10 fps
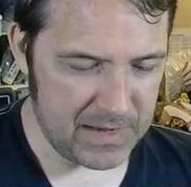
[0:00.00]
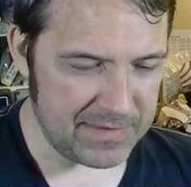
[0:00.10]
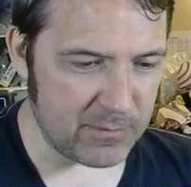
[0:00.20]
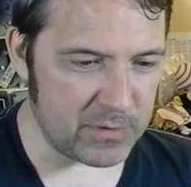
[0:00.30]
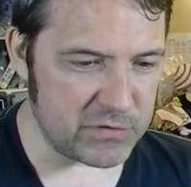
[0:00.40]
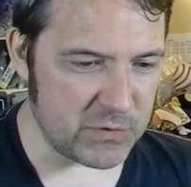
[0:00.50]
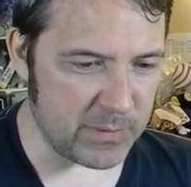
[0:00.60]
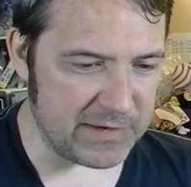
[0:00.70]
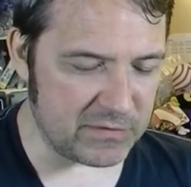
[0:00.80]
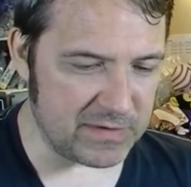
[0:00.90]
I think once you
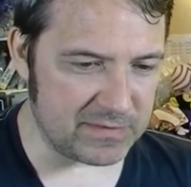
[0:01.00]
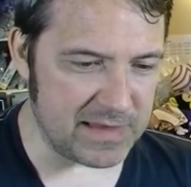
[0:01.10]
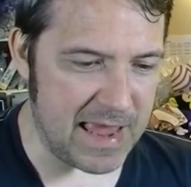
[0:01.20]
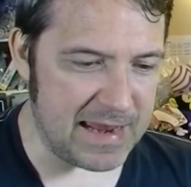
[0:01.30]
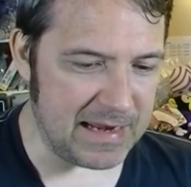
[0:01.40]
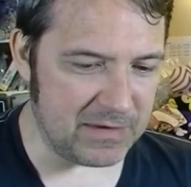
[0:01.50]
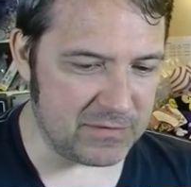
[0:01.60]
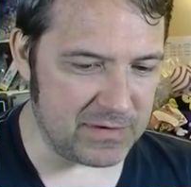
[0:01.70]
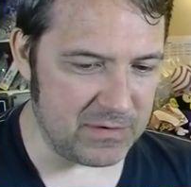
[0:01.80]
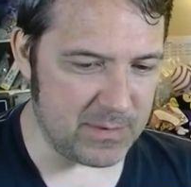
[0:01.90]
reach this
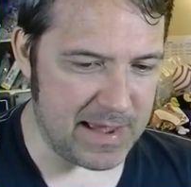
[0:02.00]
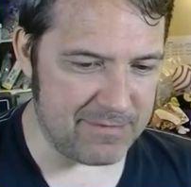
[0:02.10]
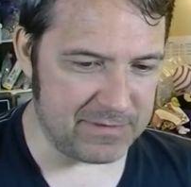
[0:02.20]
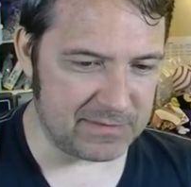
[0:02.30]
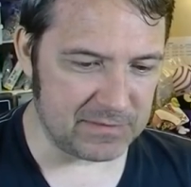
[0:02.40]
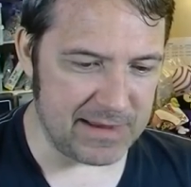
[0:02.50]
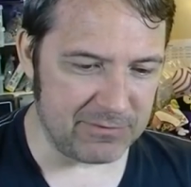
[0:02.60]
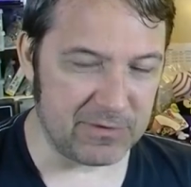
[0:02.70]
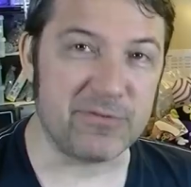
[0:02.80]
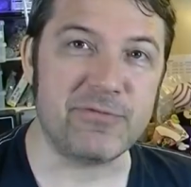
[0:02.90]
age and you have this
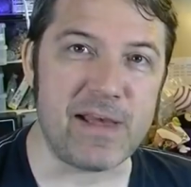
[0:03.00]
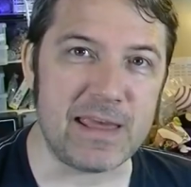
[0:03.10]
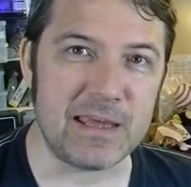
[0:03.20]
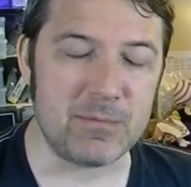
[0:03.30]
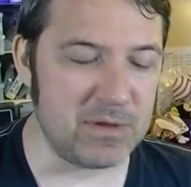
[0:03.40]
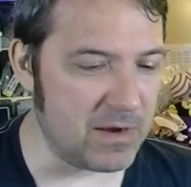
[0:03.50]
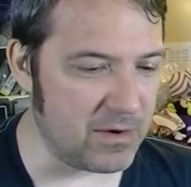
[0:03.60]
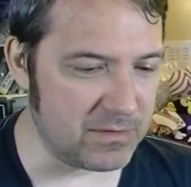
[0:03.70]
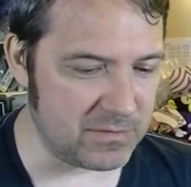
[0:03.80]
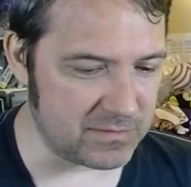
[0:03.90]
level of fame, you
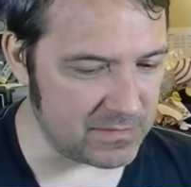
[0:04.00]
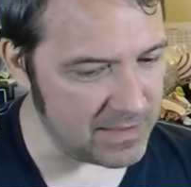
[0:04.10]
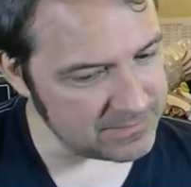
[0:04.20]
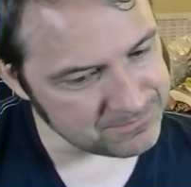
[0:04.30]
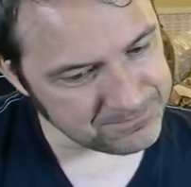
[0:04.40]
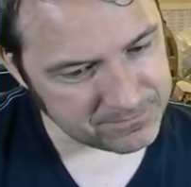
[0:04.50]
know, it's just like